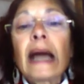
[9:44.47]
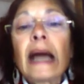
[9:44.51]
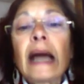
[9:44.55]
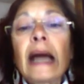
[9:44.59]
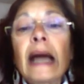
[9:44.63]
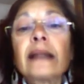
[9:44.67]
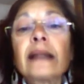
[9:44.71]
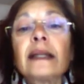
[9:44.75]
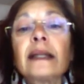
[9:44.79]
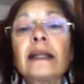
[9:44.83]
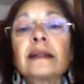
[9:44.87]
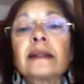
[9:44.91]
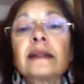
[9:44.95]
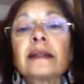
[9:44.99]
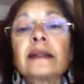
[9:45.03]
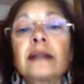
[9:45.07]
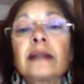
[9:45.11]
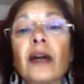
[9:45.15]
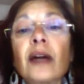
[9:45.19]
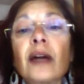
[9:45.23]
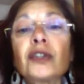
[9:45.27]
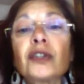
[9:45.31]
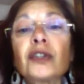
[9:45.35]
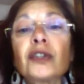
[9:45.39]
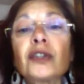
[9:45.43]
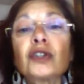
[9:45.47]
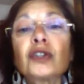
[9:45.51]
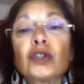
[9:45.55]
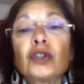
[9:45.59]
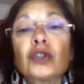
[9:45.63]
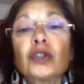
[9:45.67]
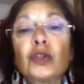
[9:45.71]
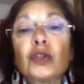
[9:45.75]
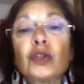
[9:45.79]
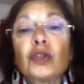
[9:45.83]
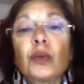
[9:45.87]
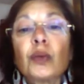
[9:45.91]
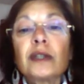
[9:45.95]
And they started to
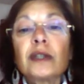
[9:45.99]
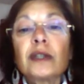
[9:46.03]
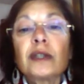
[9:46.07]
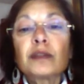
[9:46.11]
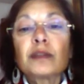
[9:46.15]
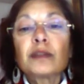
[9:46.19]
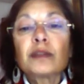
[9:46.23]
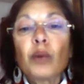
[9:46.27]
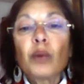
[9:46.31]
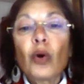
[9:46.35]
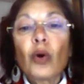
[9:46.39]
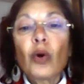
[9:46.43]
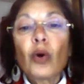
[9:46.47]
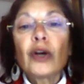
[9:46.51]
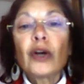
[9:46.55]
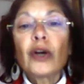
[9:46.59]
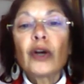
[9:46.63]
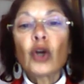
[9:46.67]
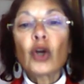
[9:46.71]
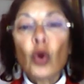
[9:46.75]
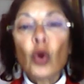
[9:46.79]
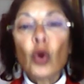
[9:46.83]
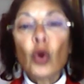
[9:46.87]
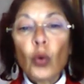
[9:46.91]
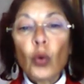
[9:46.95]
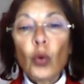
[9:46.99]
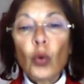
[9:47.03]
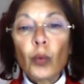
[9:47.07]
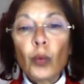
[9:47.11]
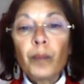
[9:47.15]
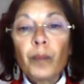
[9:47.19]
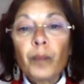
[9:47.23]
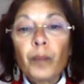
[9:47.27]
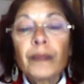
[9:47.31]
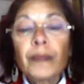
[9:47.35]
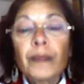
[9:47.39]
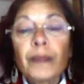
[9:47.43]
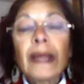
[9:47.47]
do this more at
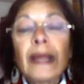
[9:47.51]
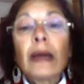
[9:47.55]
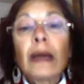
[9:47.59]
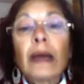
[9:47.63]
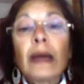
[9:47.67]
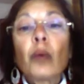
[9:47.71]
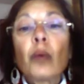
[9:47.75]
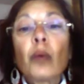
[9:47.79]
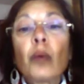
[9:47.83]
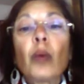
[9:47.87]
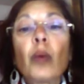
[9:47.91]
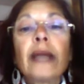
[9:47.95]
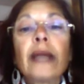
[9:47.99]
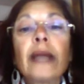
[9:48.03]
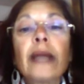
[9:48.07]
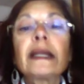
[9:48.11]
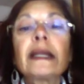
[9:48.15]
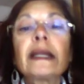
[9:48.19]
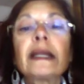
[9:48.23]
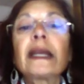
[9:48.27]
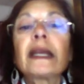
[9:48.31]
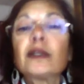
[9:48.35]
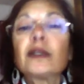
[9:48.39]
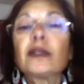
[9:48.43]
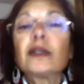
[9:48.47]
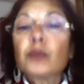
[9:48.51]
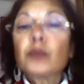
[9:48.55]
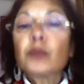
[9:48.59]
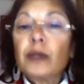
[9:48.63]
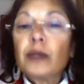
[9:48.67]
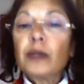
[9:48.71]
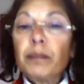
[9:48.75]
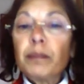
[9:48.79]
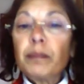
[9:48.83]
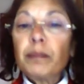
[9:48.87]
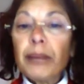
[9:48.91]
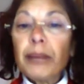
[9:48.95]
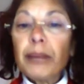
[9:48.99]
home when the kids were
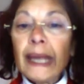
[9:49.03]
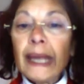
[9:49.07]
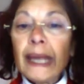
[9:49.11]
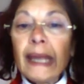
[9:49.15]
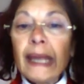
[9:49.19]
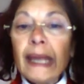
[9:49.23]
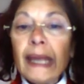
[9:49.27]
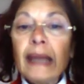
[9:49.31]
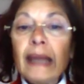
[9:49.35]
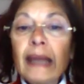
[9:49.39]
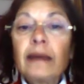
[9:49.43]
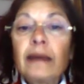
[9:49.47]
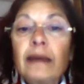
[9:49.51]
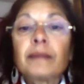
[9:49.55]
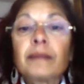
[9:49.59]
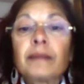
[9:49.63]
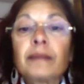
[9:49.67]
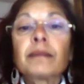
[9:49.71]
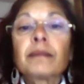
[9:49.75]
in bed,